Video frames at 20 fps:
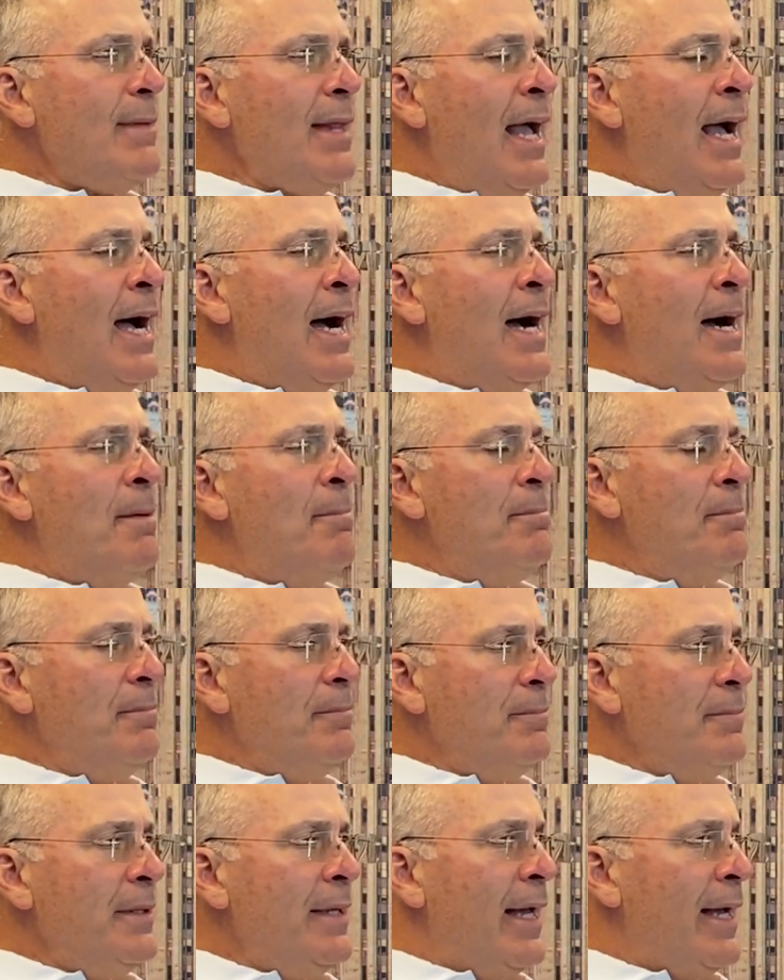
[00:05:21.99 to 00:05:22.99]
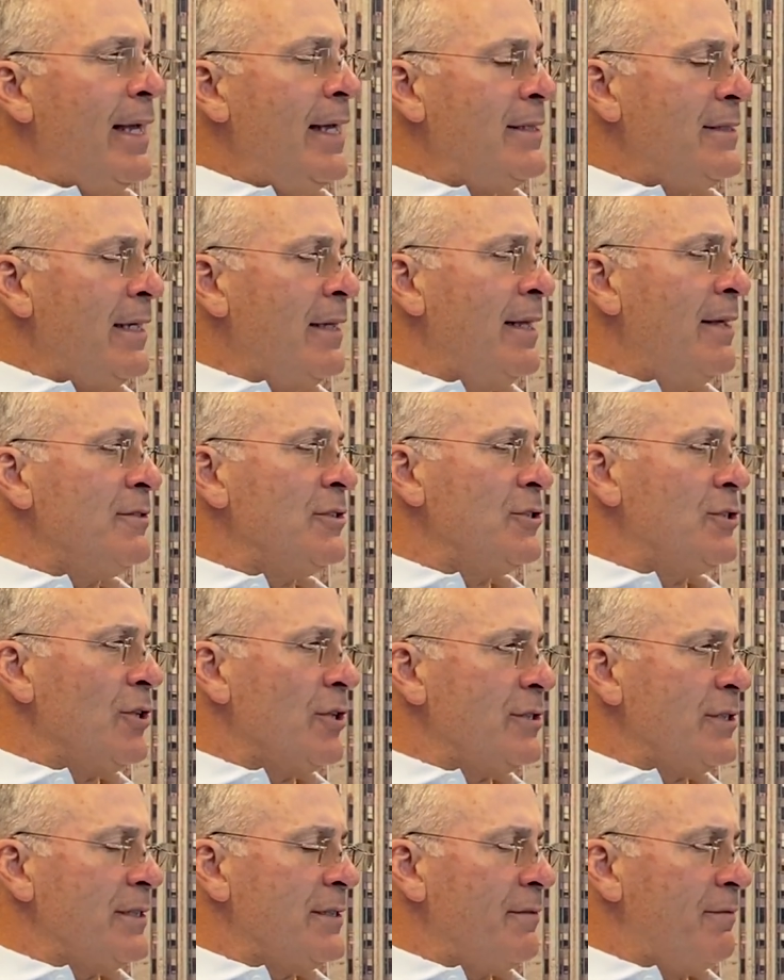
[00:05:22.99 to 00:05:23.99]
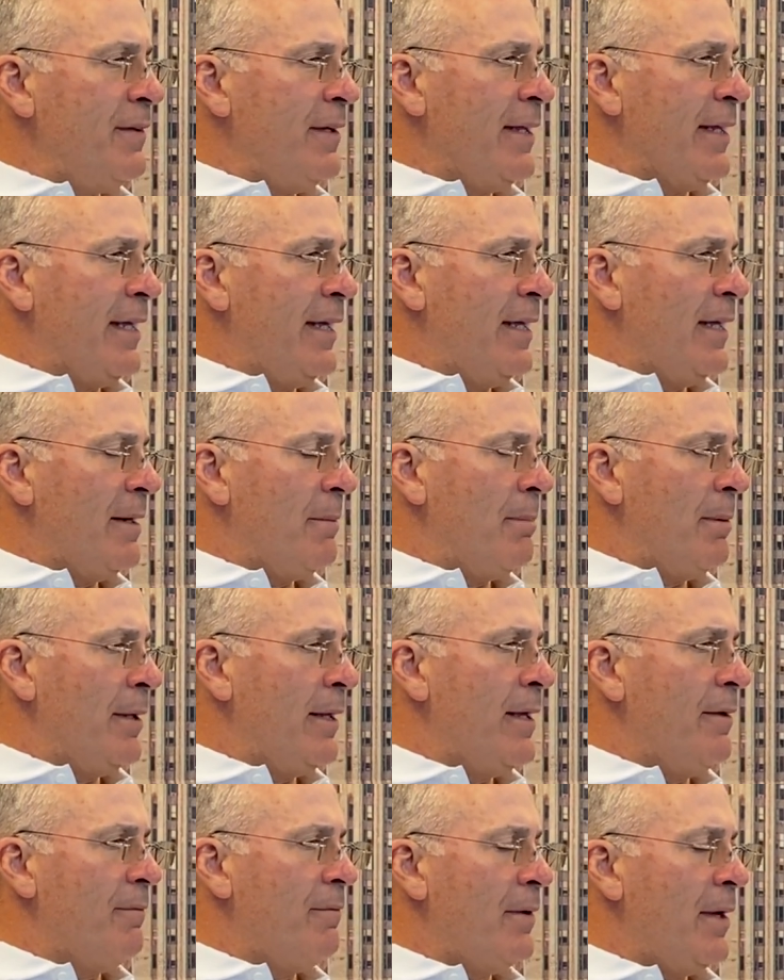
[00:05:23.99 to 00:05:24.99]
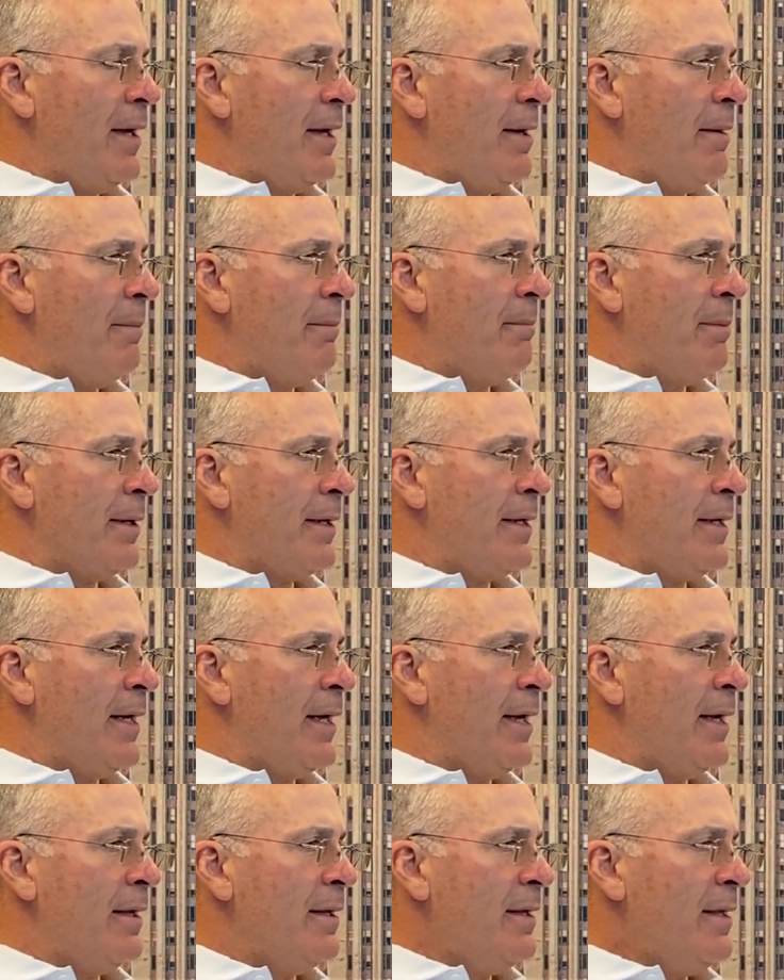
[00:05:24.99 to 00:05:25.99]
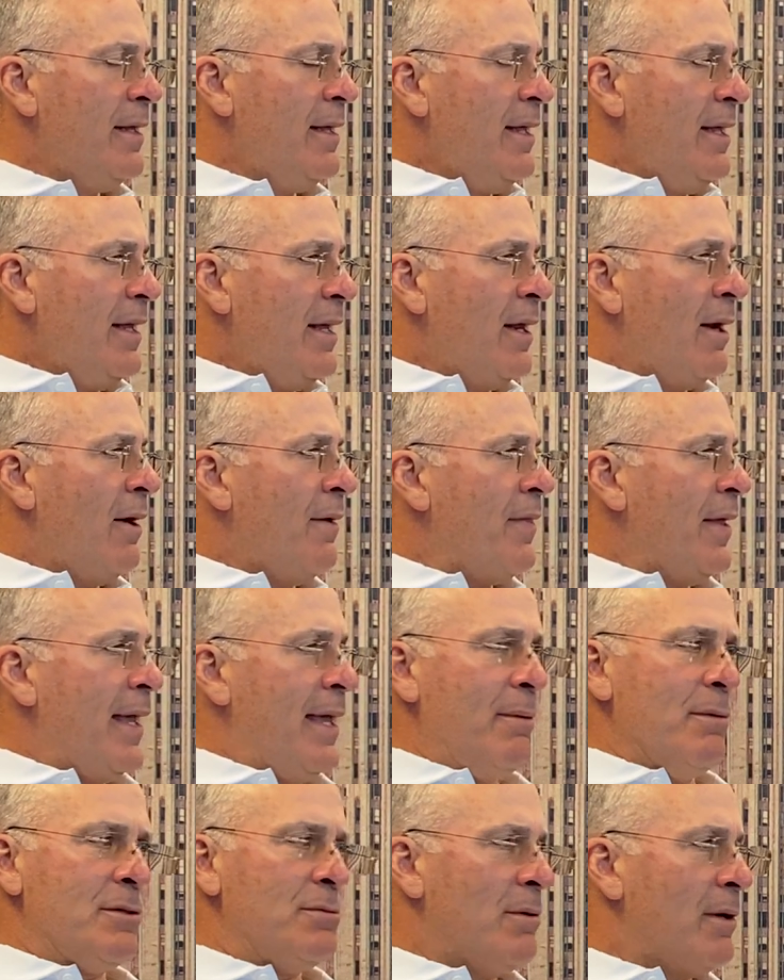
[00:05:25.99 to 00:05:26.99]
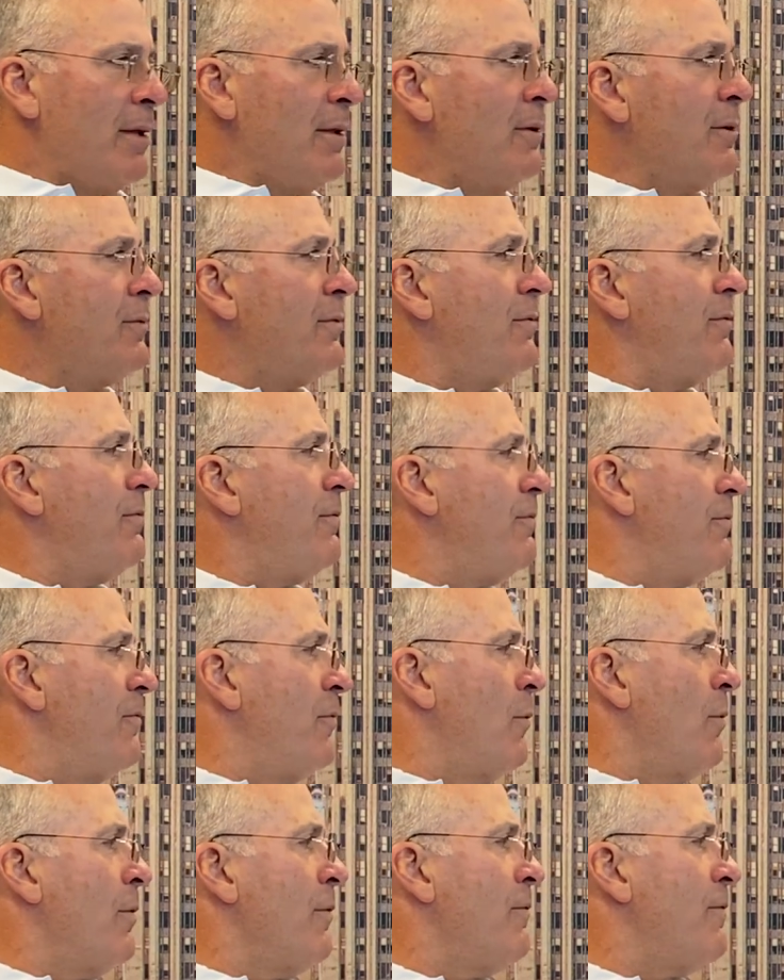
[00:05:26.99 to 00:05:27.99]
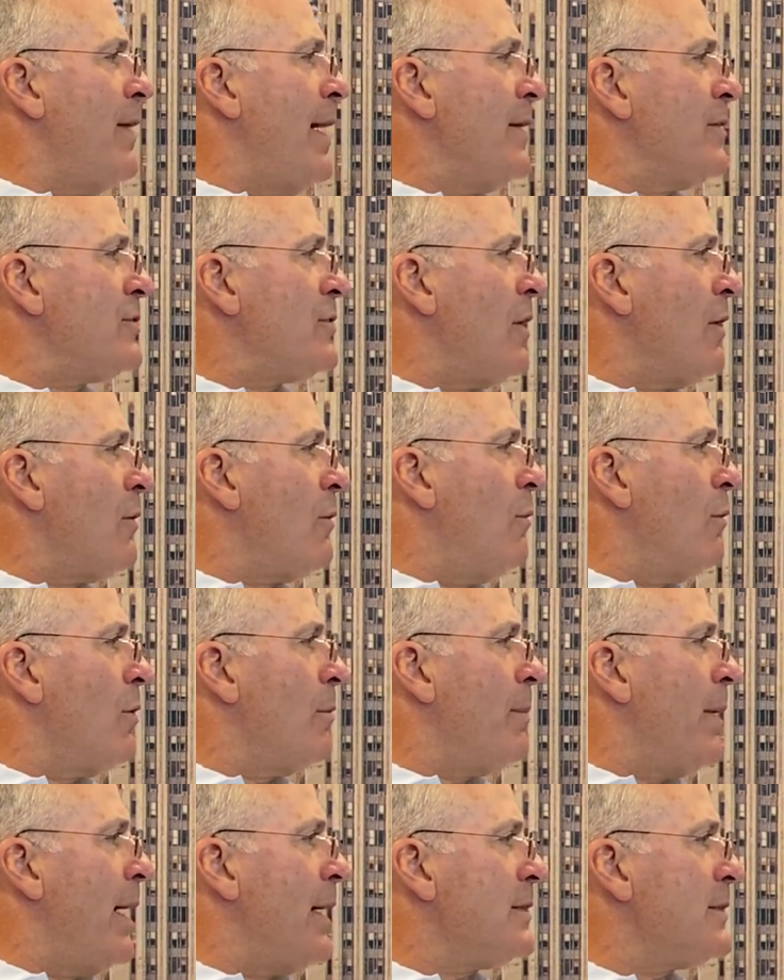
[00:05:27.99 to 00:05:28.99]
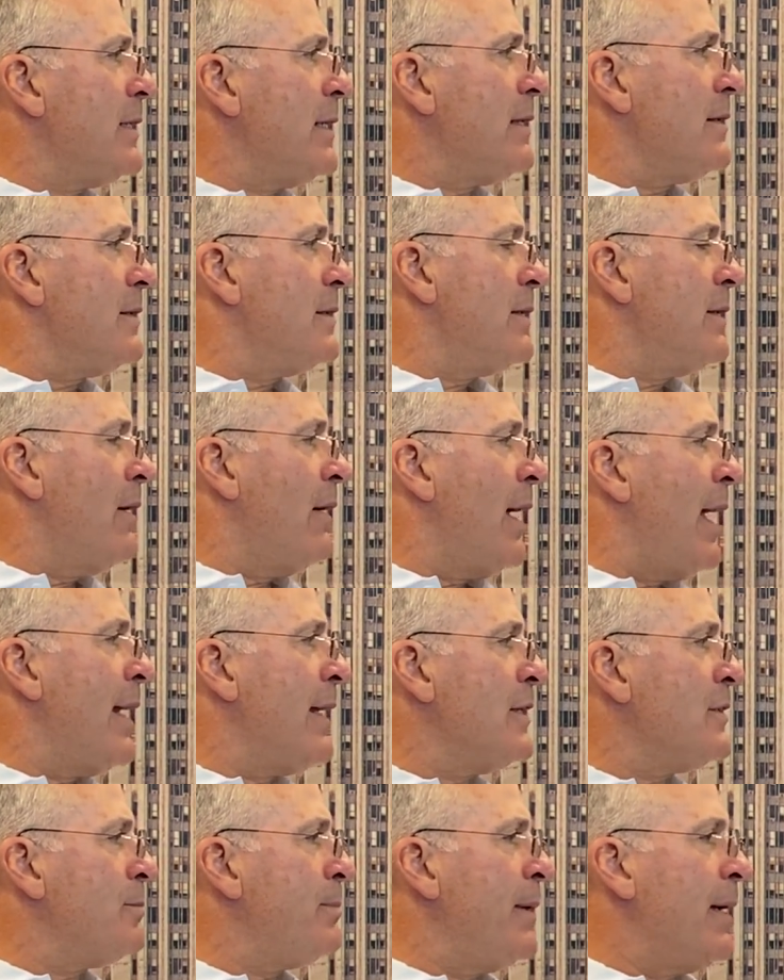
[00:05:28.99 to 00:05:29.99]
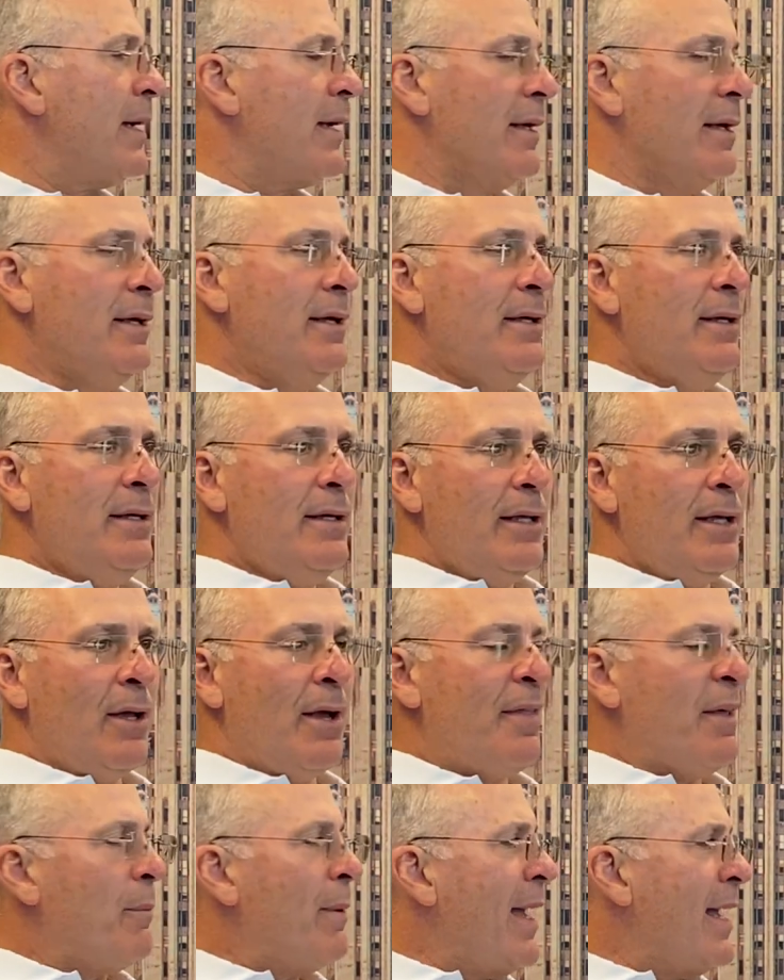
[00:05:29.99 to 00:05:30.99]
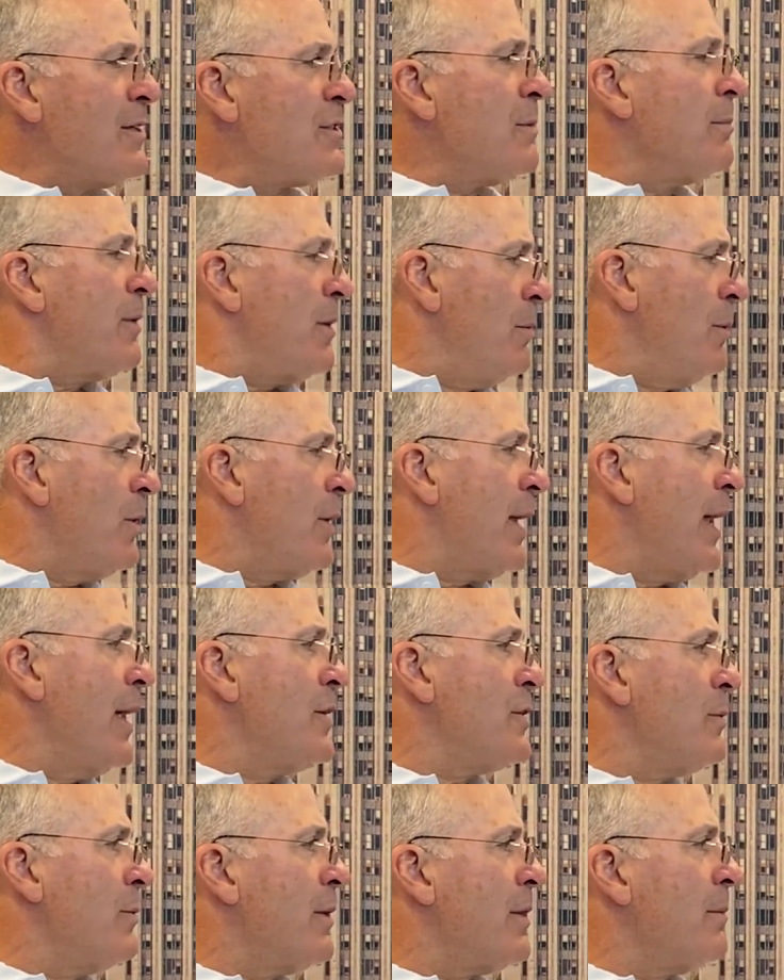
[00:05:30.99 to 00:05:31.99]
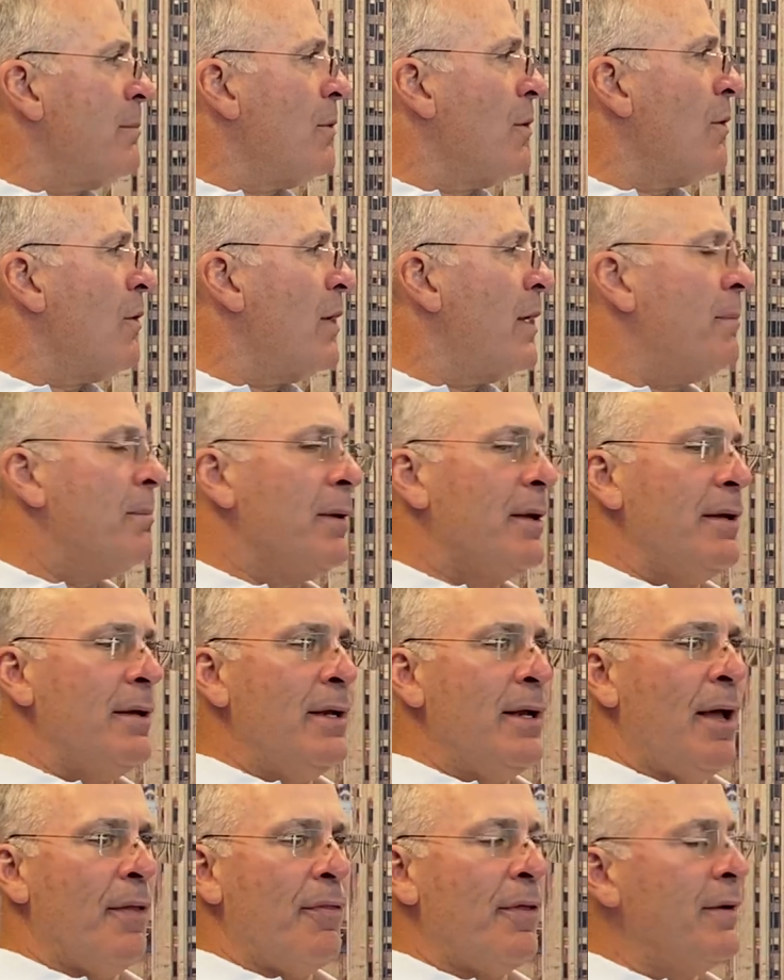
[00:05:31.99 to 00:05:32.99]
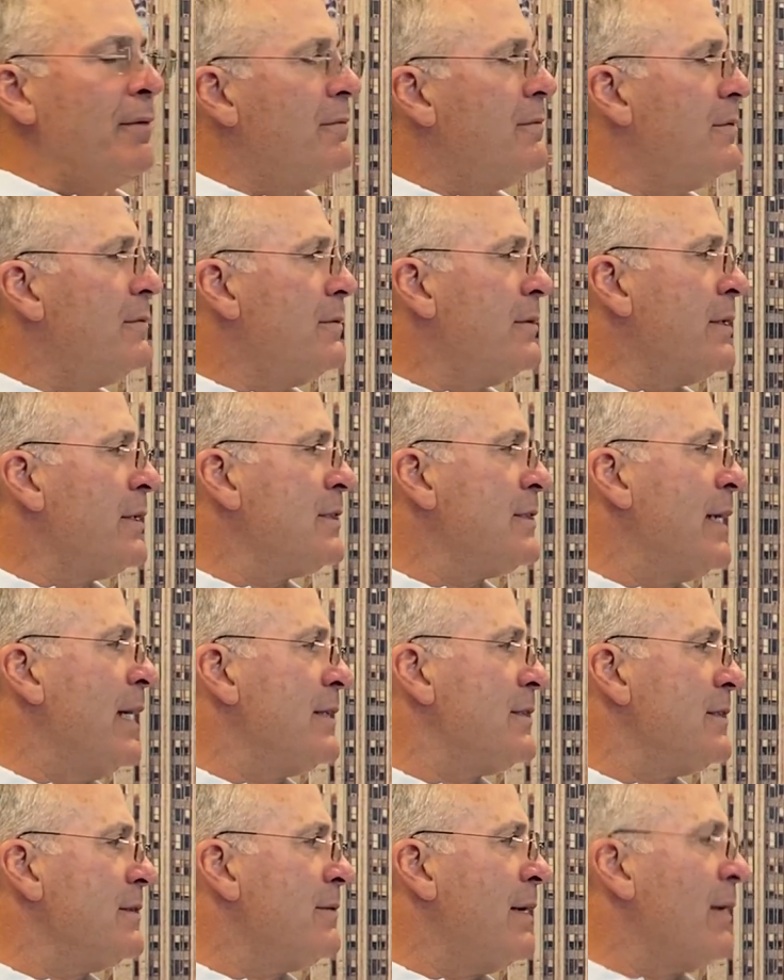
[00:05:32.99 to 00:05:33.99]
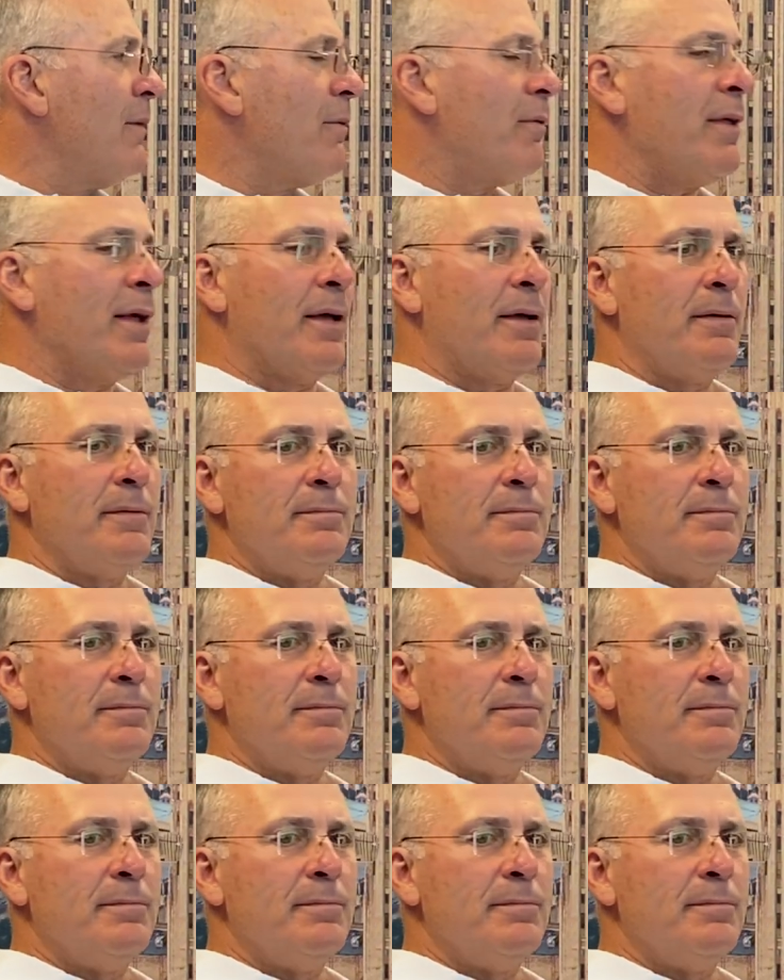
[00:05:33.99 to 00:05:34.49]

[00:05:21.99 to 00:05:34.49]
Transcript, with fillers: Um, yeah, he lives in Jersey. He's a Philly kid, I believe. Um, but uh, you know, I think he was one of those four and five star quarterbacks that you know had his pick. You know, I think we had some communication with him early, but nothing extensive. I don't think.